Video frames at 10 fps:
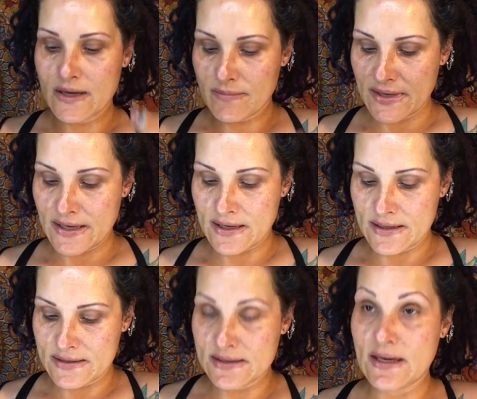on my
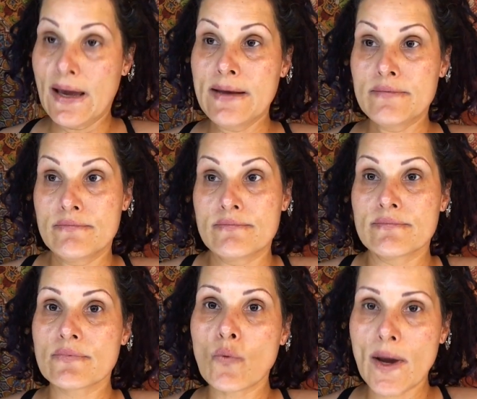hands and
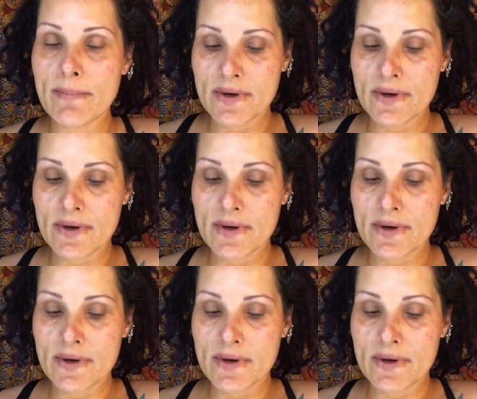wipe